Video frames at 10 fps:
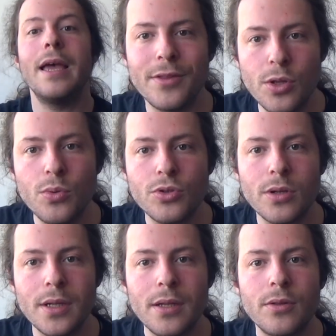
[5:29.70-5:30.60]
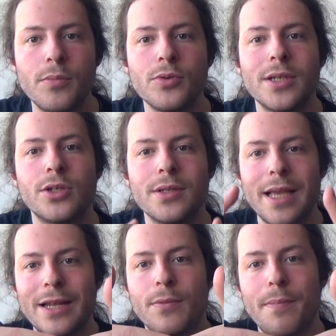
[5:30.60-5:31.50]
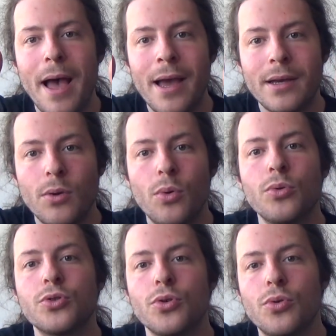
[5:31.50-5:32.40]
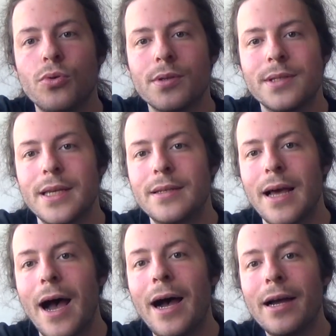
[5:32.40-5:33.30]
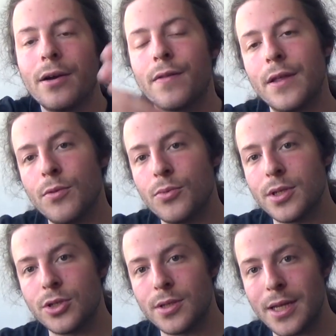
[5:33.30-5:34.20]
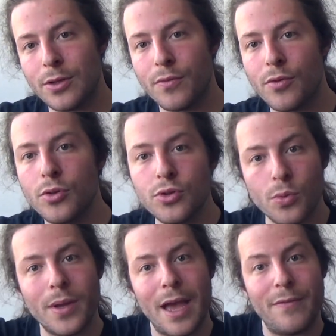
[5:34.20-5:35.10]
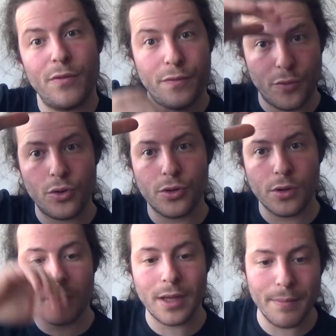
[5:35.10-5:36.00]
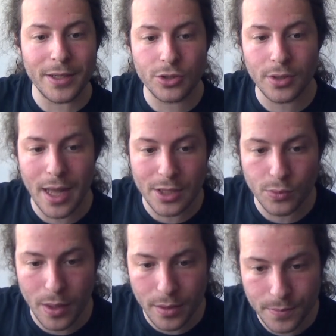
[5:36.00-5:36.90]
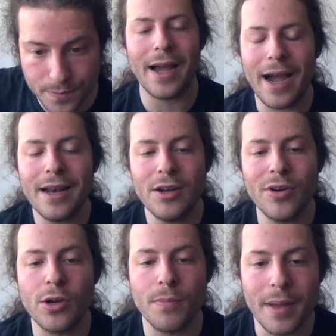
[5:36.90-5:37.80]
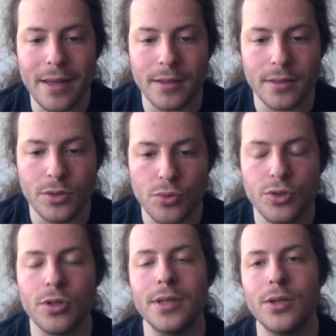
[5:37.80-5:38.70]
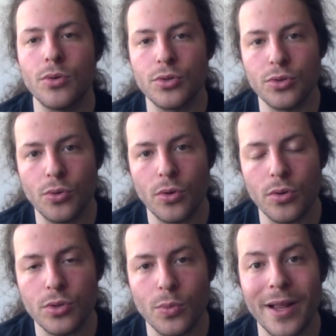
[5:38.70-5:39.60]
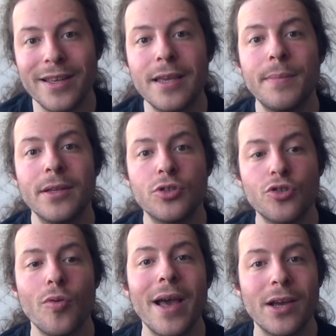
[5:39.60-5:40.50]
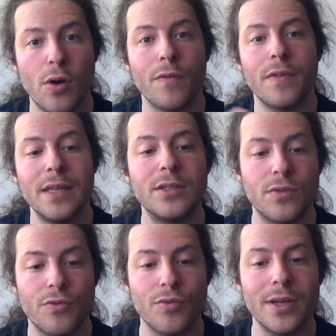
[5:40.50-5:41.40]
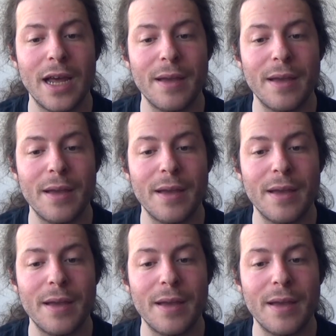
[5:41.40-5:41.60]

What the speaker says: And usually the musicians at the back also sit higher than the musicians at the front, so we have a vertical dimension as well. I highly recommend to study your scores while keeping track of these three